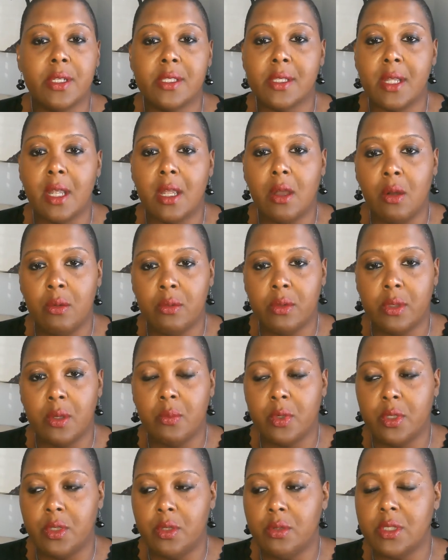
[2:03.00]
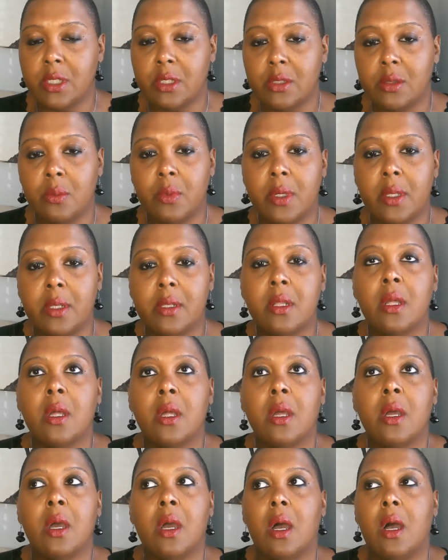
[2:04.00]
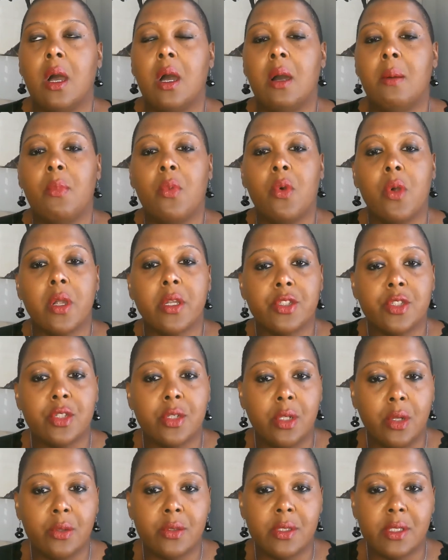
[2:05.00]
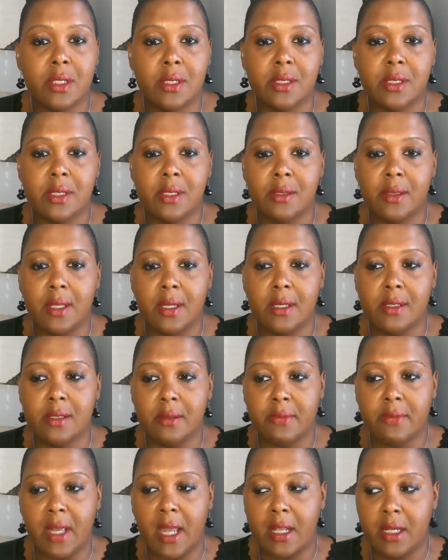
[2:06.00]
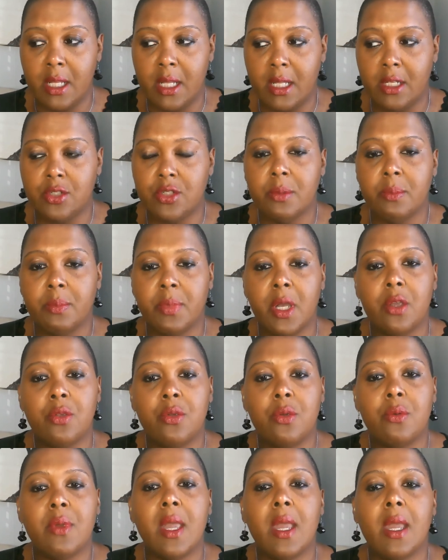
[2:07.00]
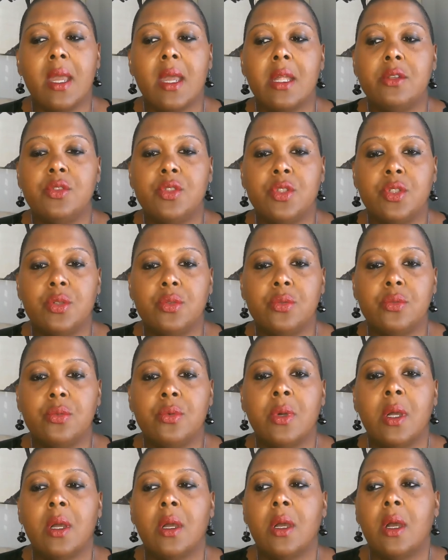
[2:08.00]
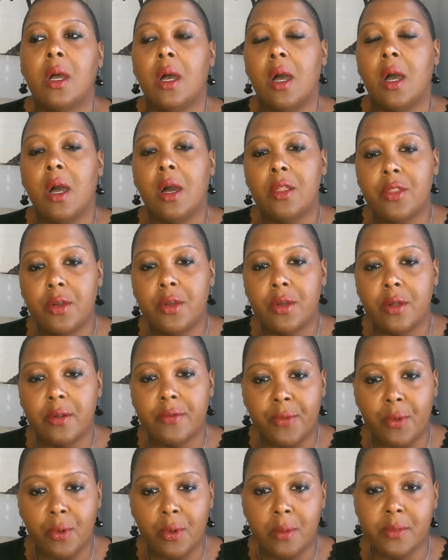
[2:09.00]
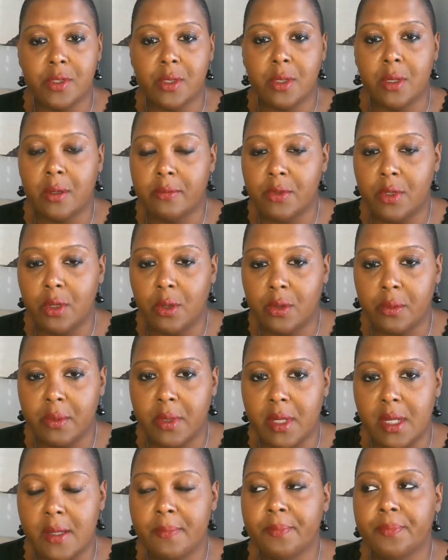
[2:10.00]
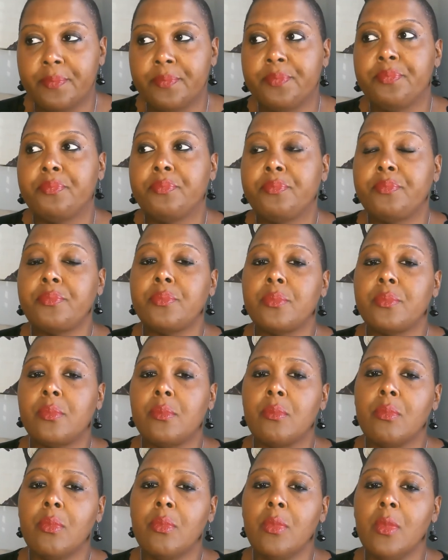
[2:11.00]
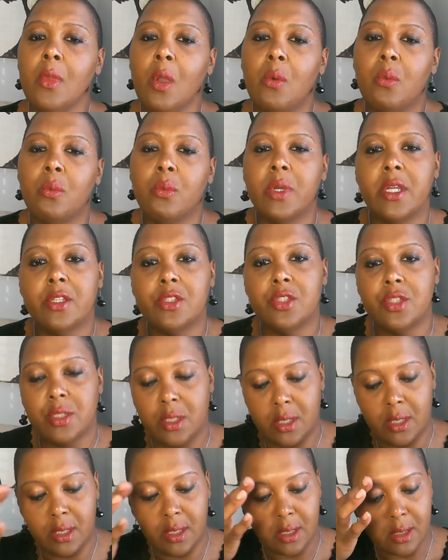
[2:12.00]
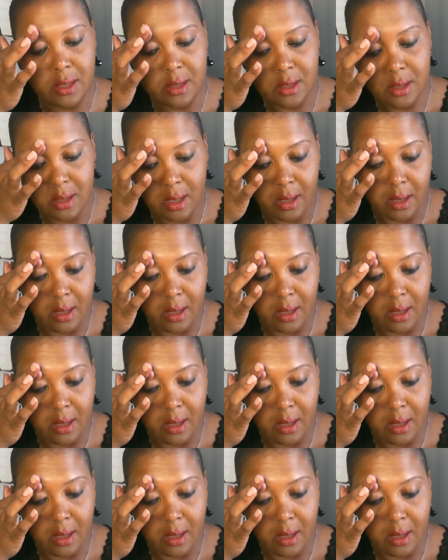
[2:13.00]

state only when you're dealing with mortgage closings and things of that nature, but you can do other forms of notary, which is